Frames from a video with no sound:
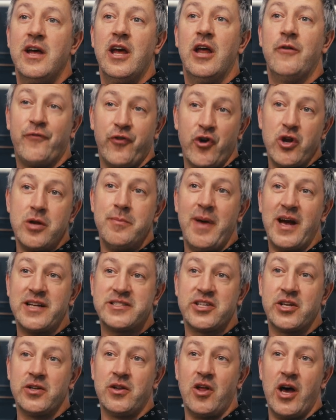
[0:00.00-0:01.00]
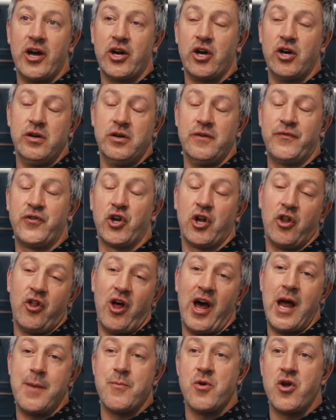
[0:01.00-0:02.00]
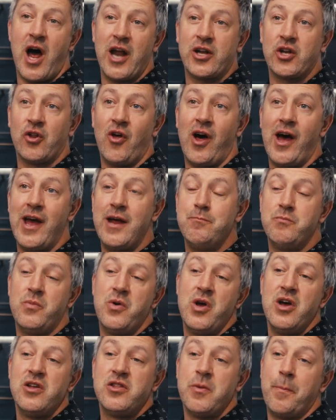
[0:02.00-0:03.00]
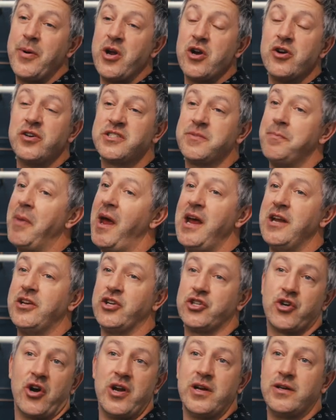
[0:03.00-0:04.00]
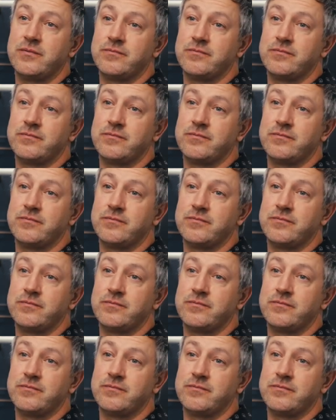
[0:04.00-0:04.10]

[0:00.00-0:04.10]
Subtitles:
In pFriem Mexican lager, if you're gonna lime or not to lime, the beer's made to drink